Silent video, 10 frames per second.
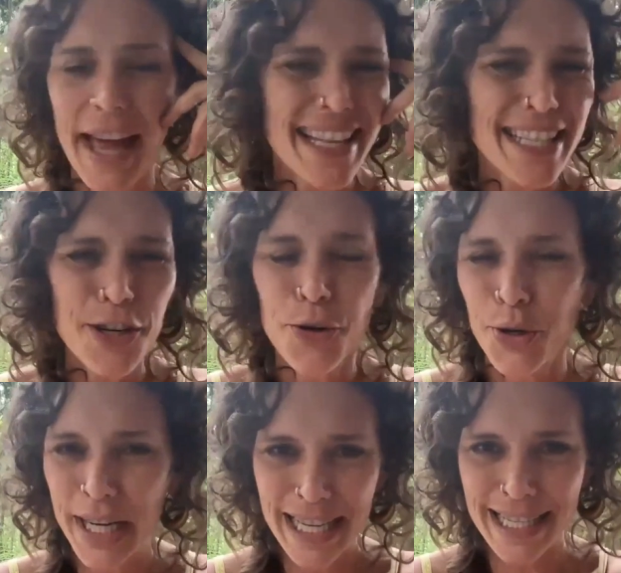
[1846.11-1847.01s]
That's your
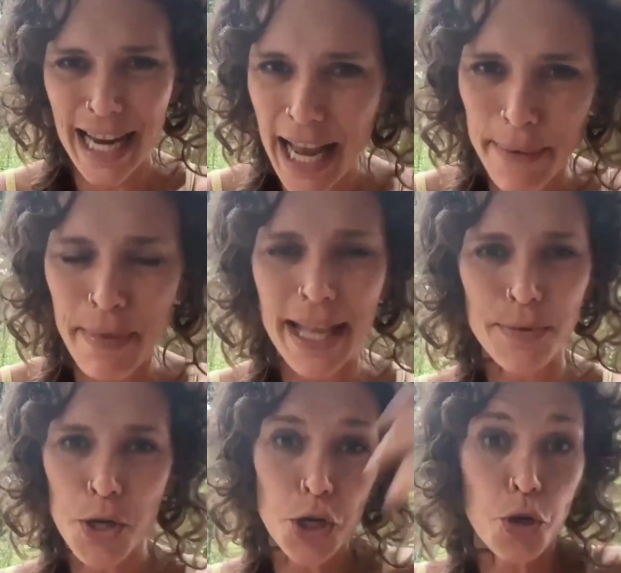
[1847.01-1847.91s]
horniest time. That's
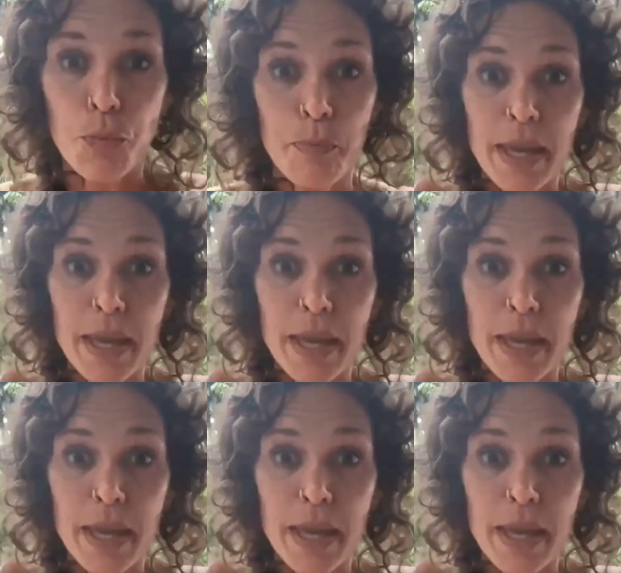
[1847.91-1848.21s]
when your whole